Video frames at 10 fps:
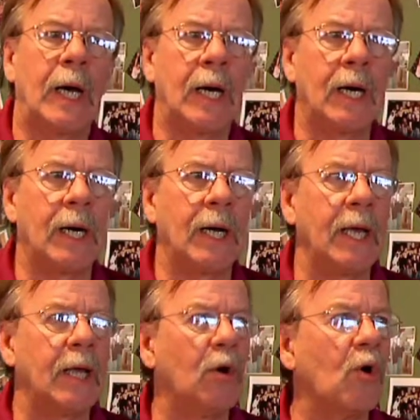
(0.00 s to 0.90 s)
Uh,
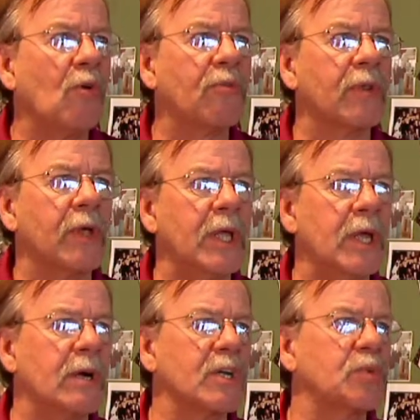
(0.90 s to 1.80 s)
and over the
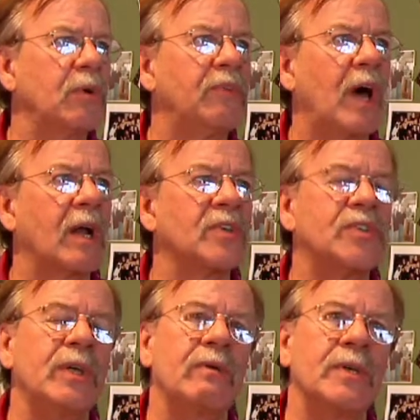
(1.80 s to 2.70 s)
years, we've had a
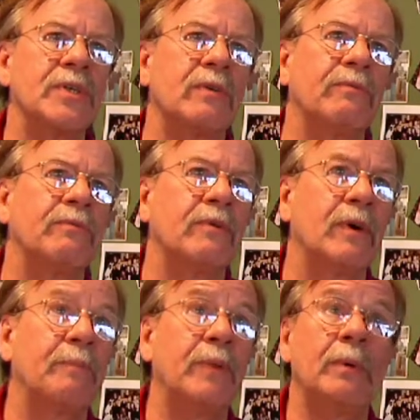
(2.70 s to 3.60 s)
series of uh,
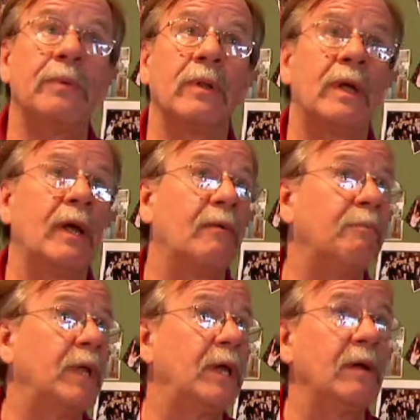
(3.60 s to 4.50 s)
people that have
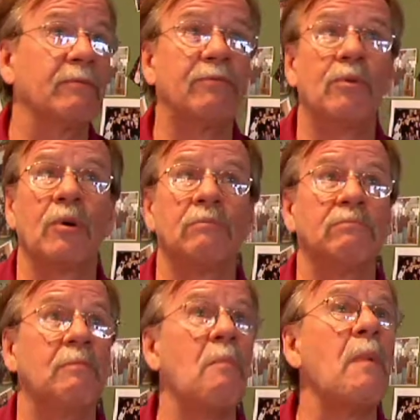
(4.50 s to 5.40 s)
been here for
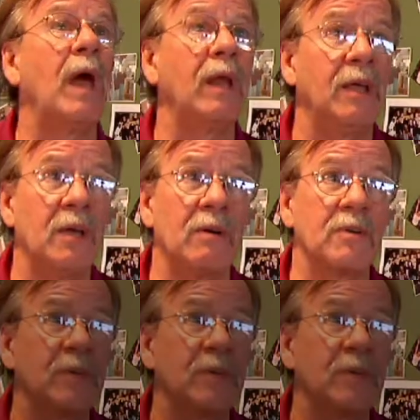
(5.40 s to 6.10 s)
many years.